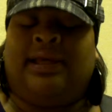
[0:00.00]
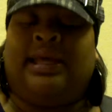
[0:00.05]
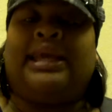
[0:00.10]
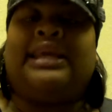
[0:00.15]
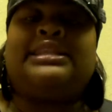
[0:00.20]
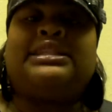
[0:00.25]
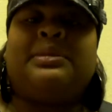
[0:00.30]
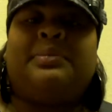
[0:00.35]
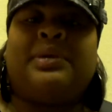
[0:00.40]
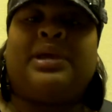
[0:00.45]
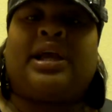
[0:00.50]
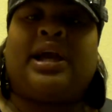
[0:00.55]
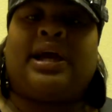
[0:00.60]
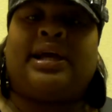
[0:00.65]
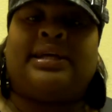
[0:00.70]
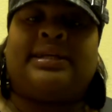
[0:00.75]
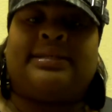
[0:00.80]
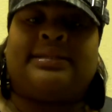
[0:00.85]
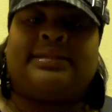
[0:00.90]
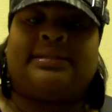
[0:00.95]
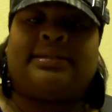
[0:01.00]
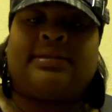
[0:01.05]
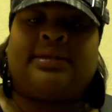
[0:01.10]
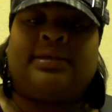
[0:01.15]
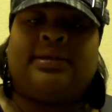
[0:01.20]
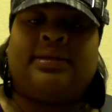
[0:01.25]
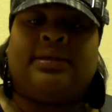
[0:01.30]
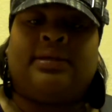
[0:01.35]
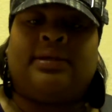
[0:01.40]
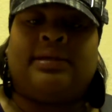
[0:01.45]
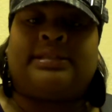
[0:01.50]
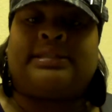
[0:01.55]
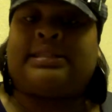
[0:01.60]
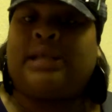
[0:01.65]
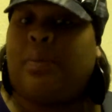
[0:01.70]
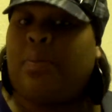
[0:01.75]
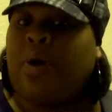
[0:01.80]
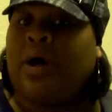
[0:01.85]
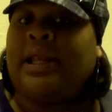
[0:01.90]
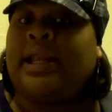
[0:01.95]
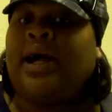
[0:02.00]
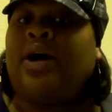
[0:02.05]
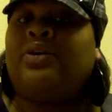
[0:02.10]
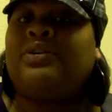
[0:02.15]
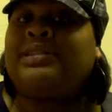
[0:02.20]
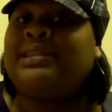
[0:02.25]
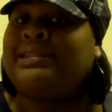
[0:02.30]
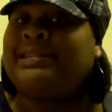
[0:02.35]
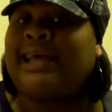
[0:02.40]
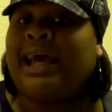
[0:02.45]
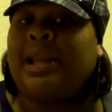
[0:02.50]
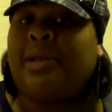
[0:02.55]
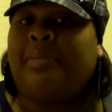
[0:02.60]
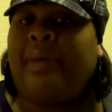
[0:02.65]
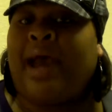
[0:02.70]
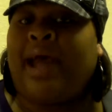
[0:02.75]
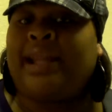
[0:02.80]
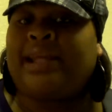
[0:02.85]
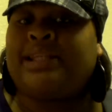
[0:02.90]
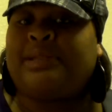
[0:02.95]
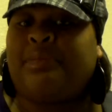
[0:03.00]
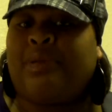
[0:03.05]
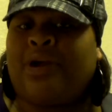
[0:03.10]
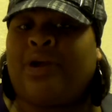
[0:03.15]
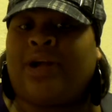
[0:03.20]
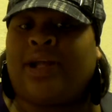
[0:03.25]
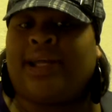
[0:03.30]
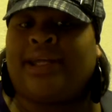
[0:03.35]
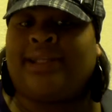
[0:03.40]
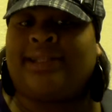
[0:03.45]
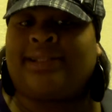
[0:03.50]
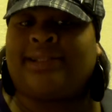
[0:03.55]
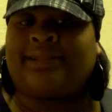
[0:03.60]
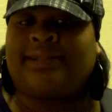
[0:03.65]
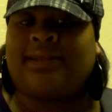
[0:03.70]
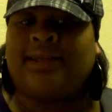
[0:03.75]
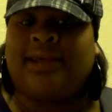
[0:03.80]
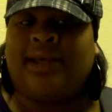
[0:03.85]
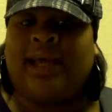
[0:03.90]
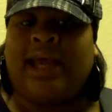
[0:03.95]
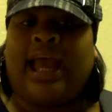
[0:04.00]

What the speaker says: Is it because someone else has had a bad experience